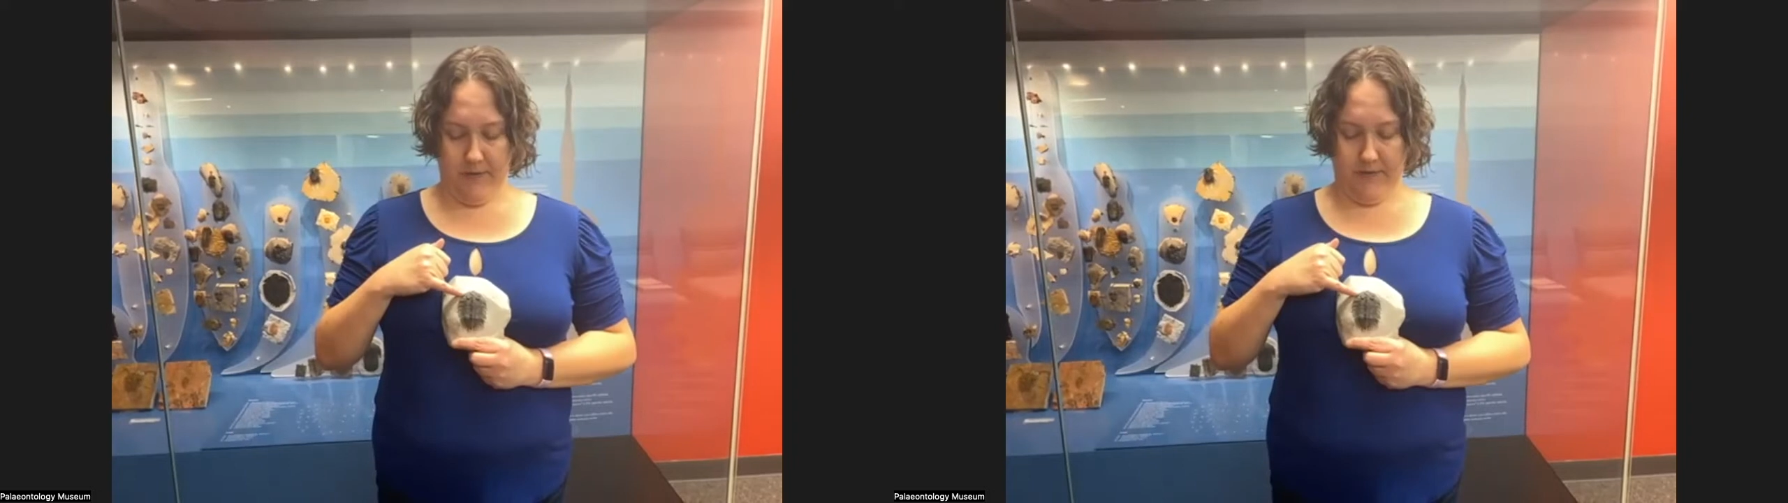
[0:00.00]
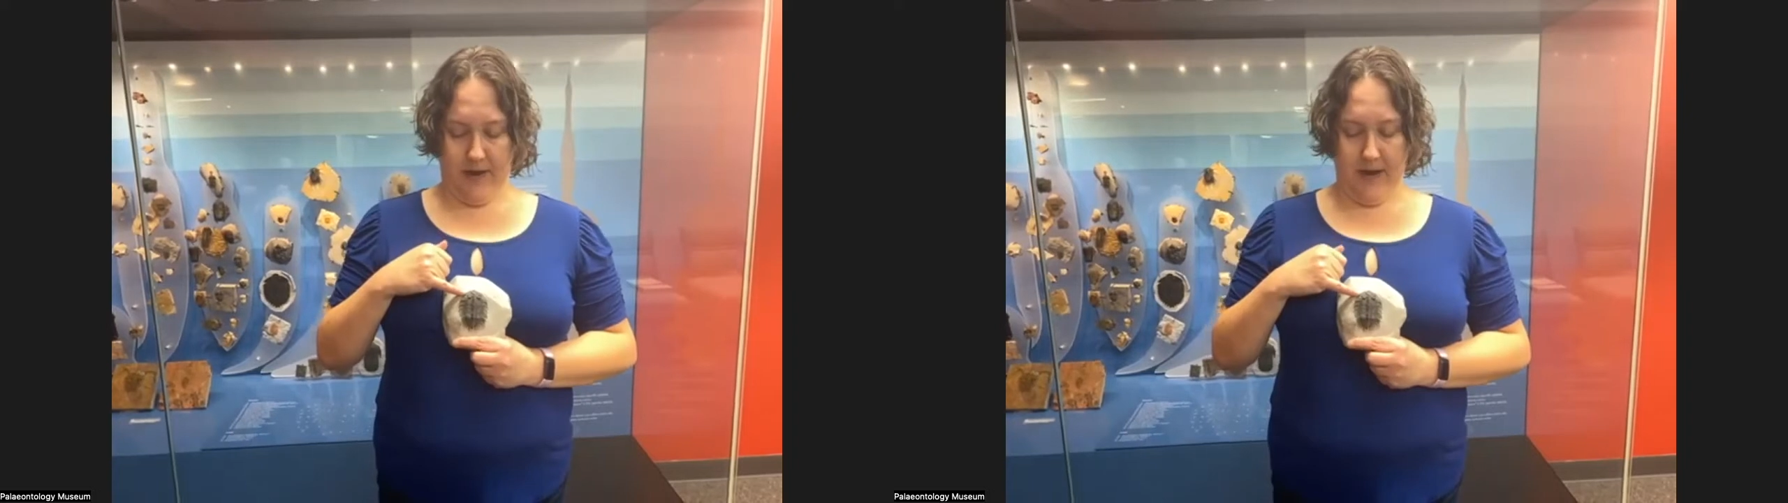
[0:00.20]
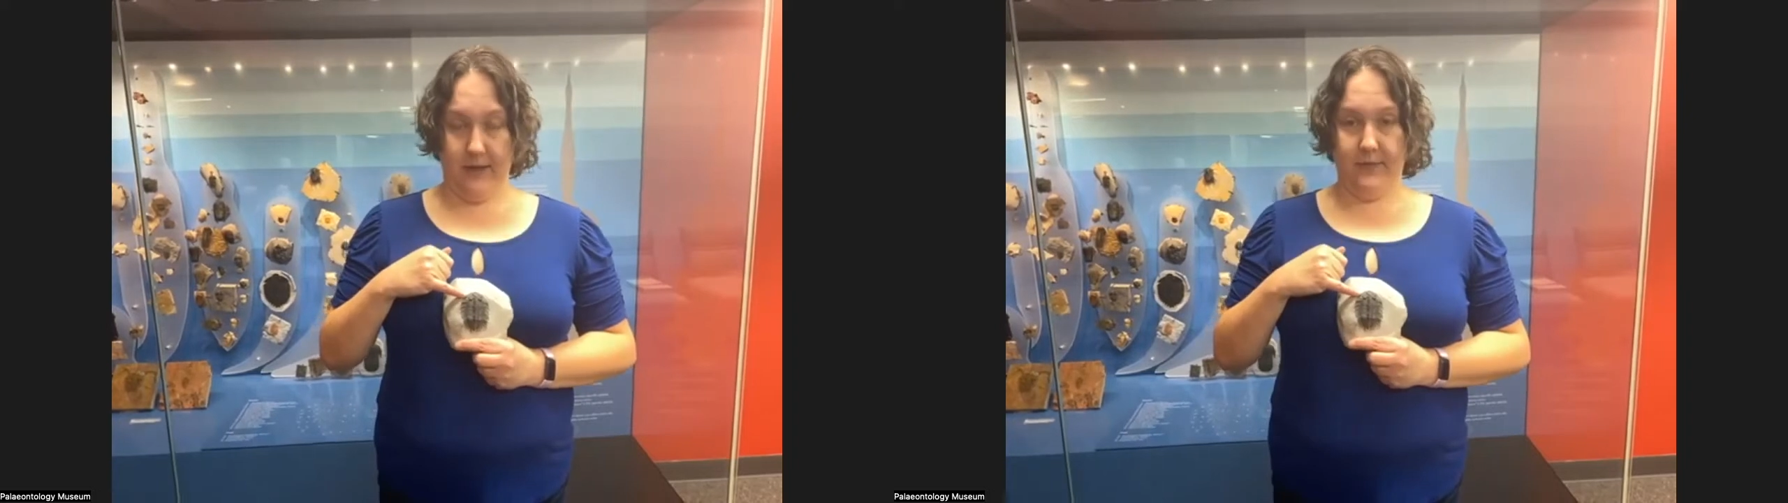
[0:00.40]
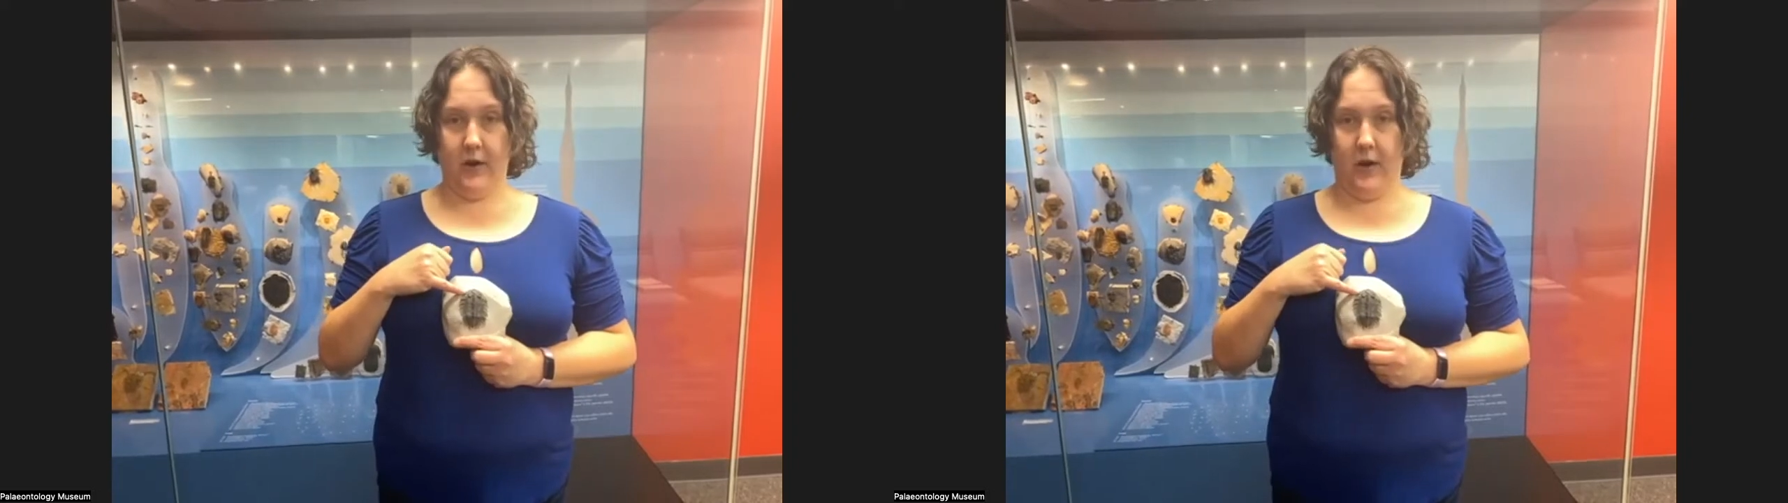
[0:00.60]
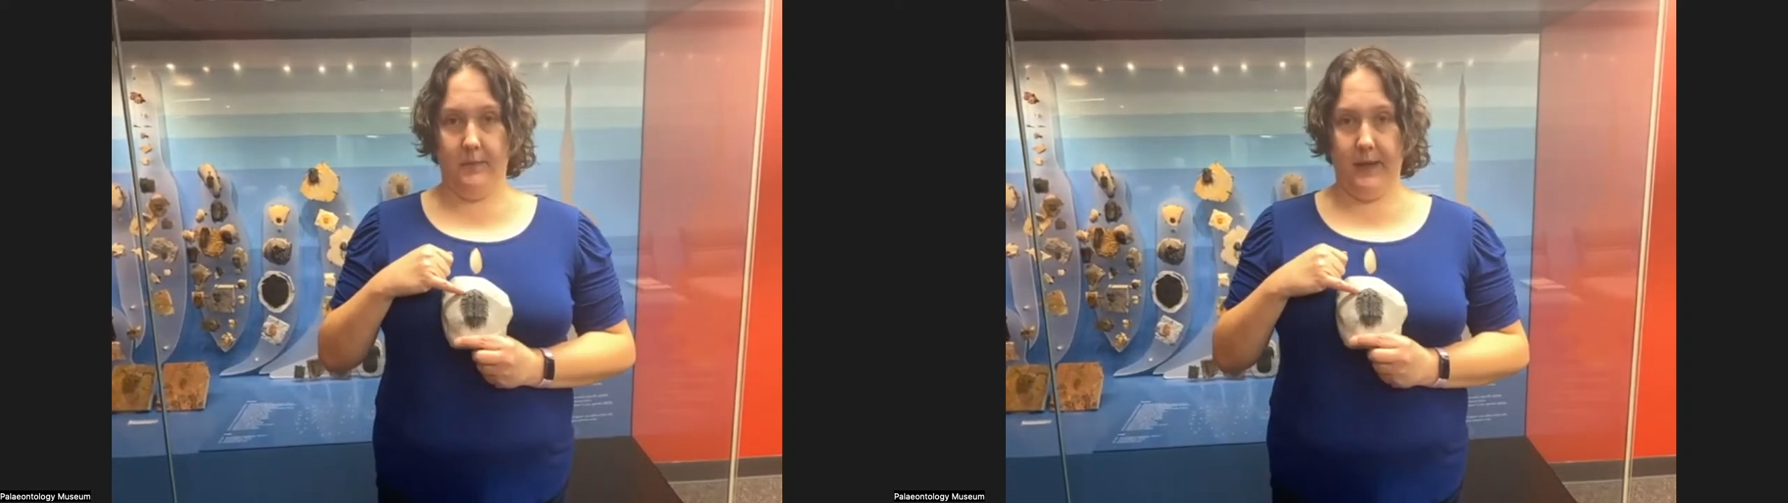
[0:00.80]
to have a
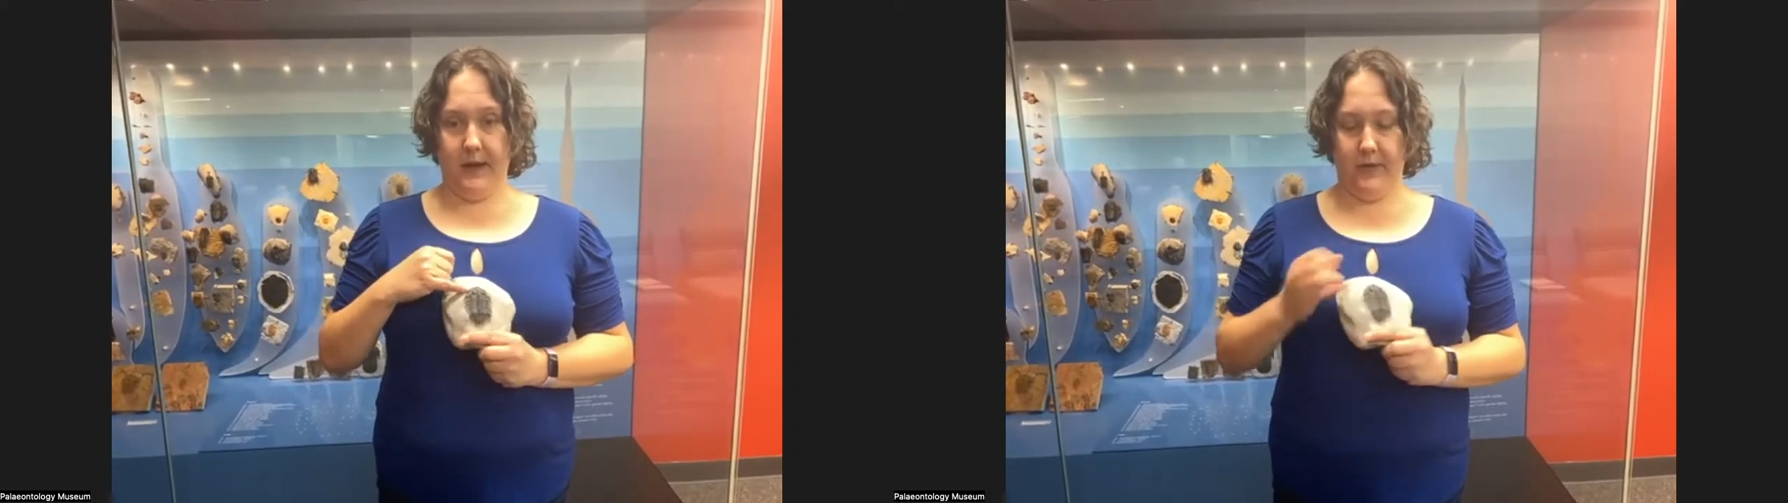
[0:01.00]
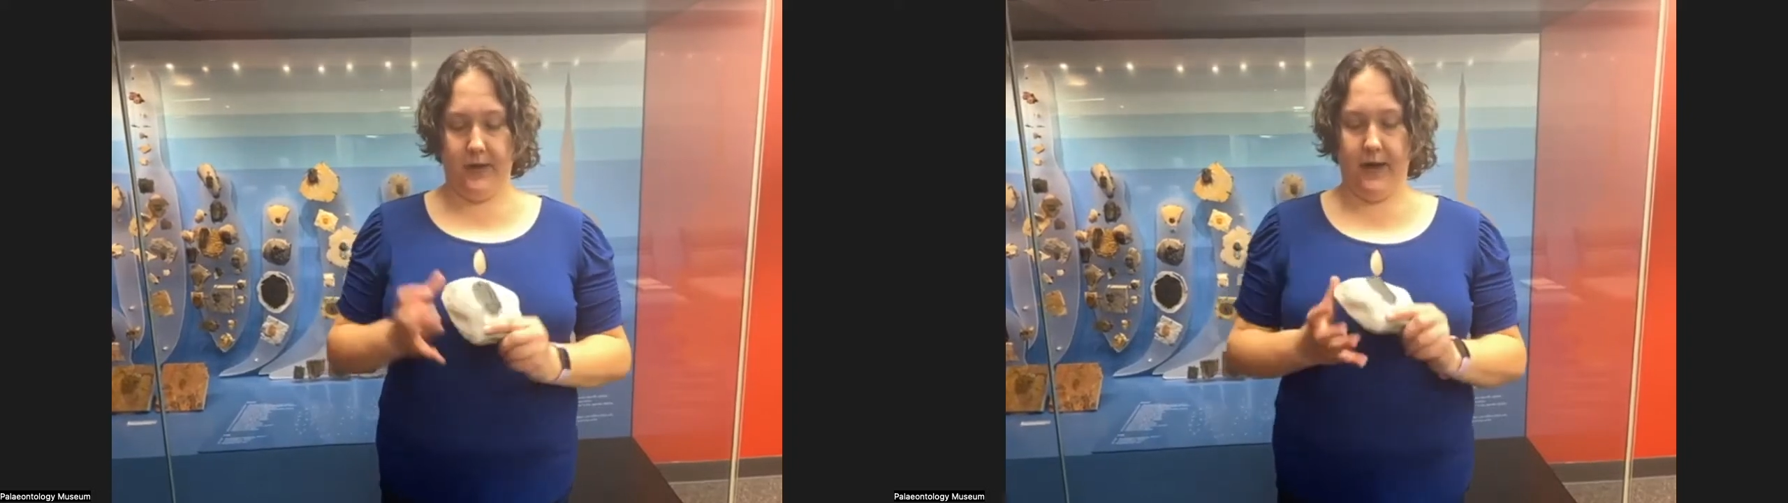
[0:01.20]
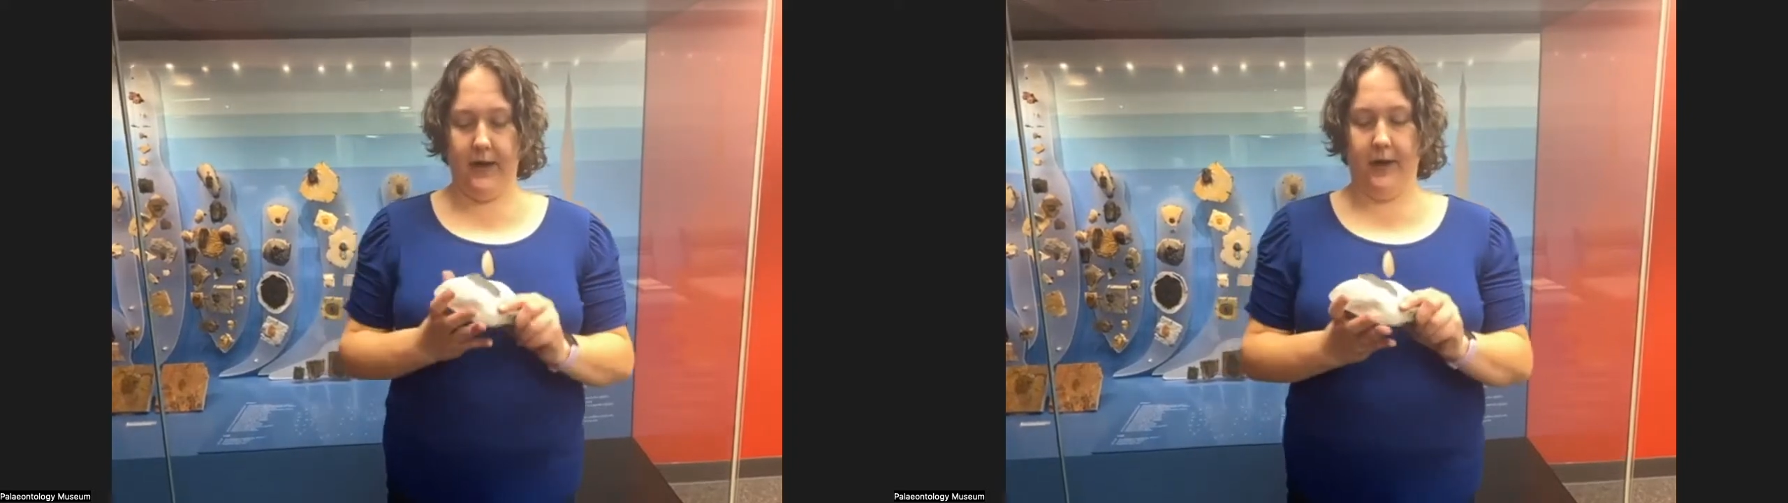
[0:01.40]
compound eye.